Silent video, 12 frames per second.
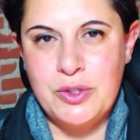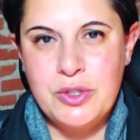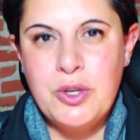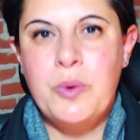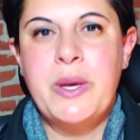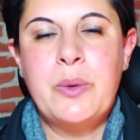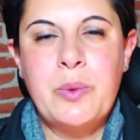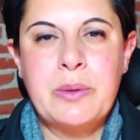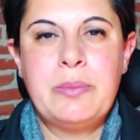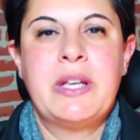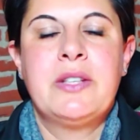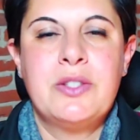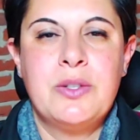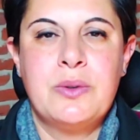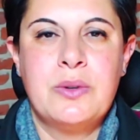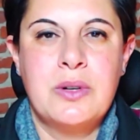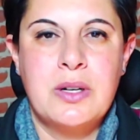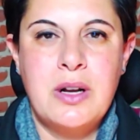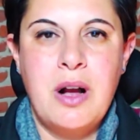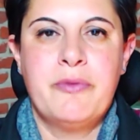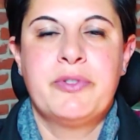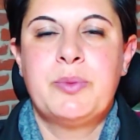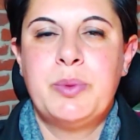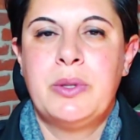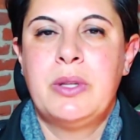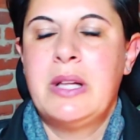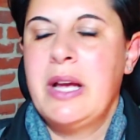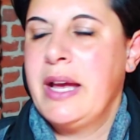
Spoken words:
doing what makes you comfortable.